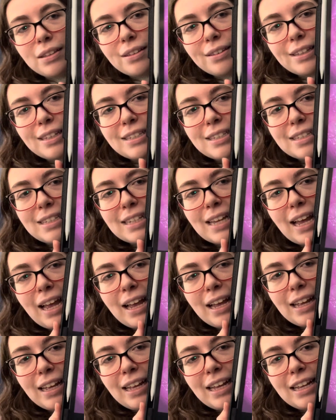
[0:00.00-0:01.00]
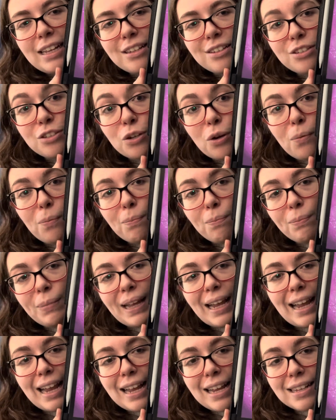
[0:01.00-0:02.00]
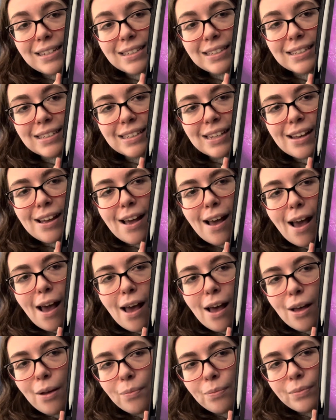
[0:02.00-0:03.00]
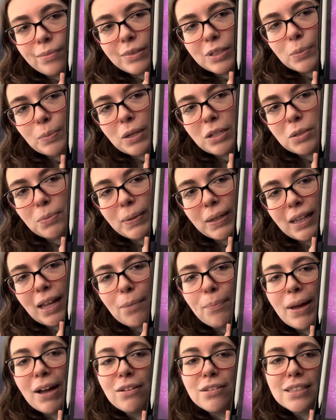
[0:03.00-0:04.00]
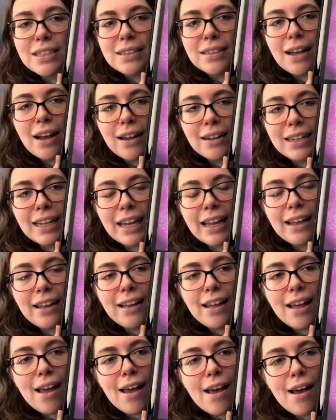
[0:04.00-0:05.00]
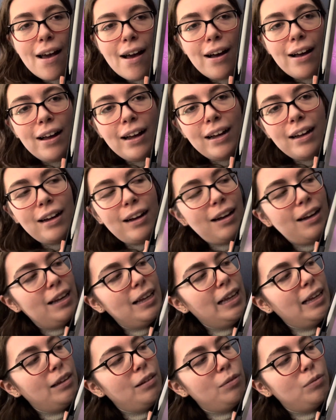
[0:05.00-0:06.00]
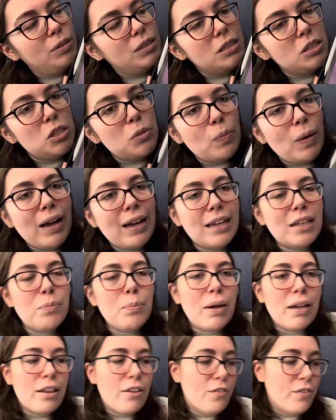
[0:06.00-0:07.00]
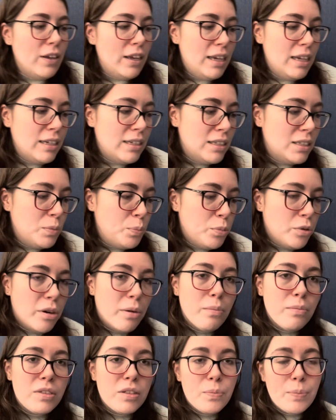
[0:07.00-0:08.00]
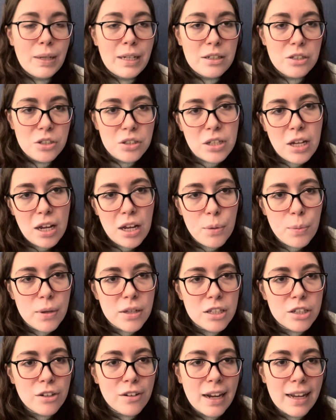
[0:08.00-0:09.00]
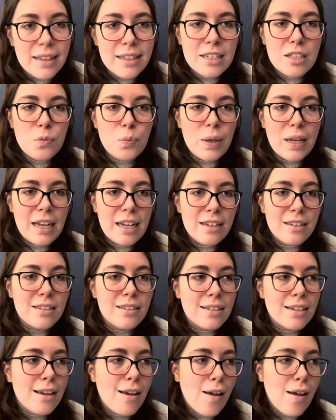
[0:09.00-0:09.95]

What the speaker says: this is it. It's zombies. It's supposed to be like melting honey. I was inspired by the first prompt of Peachtober to create this piece.